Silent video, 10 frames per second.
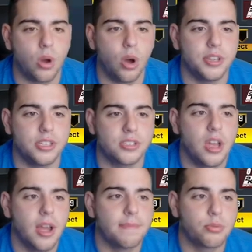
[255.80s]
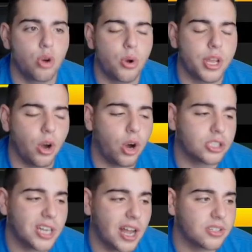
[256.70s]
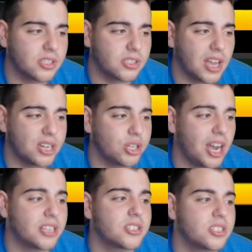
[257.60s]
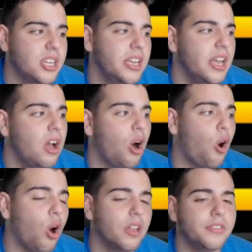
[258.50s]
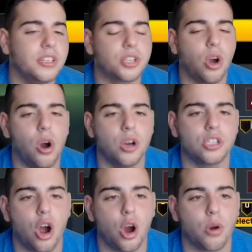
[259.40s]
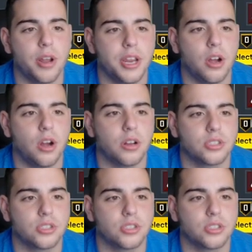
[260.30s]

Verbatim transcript: all these broken auction houses because as you guys can see, all of these cards are already gone.